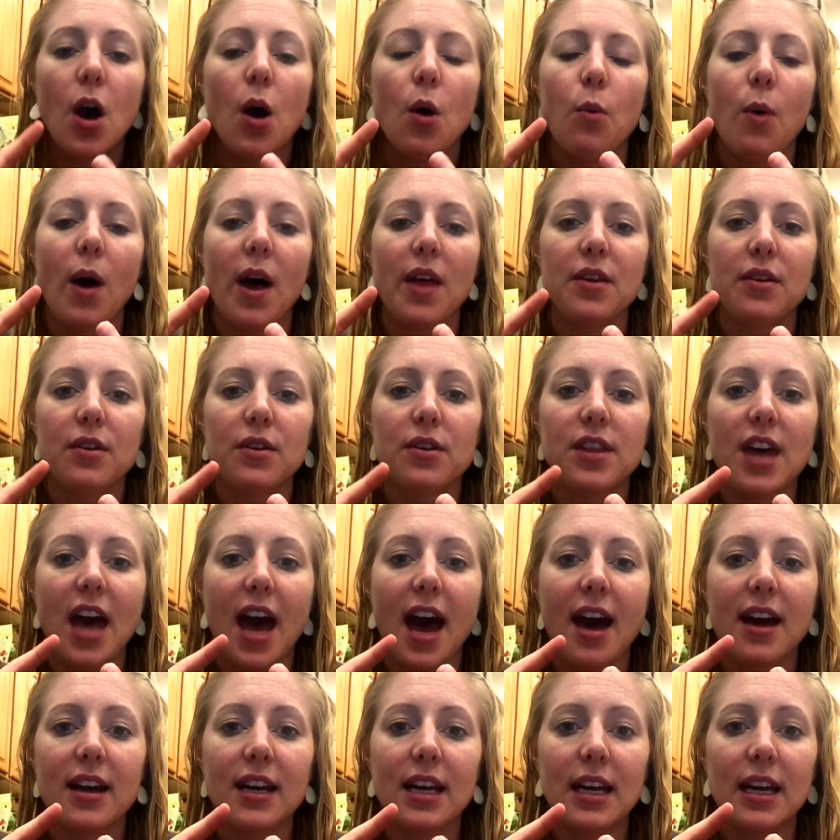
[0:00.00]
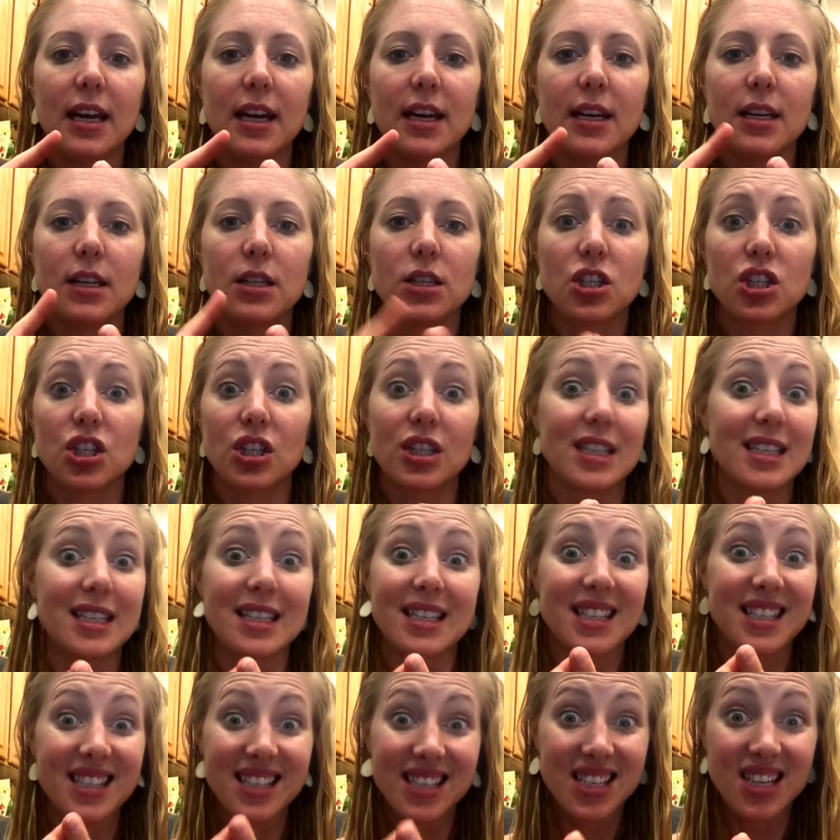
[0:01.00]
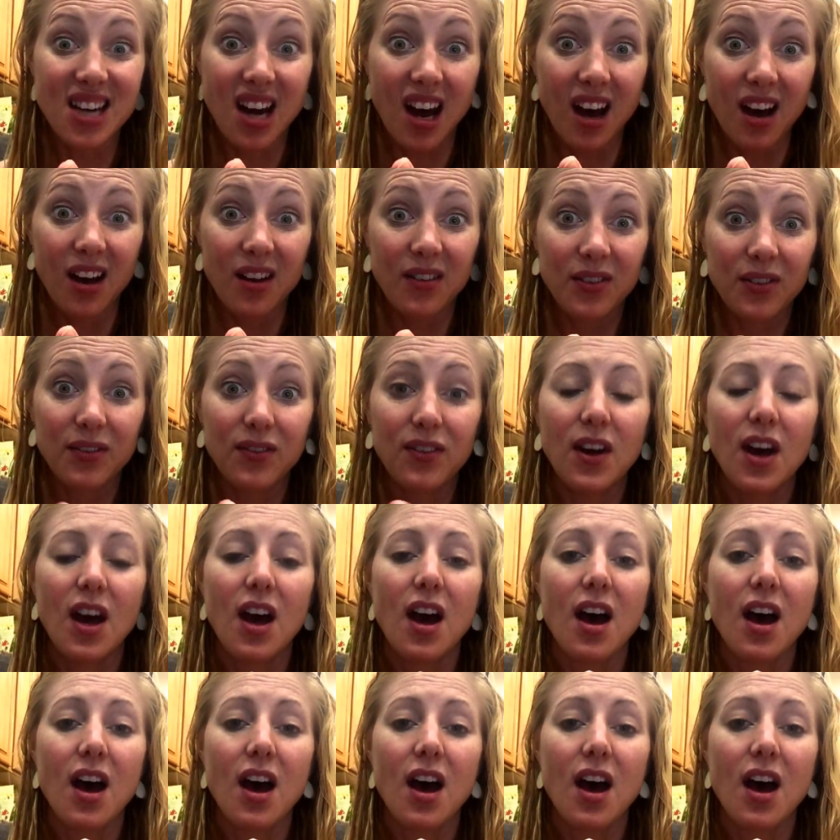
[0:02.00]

whether that is just stuff,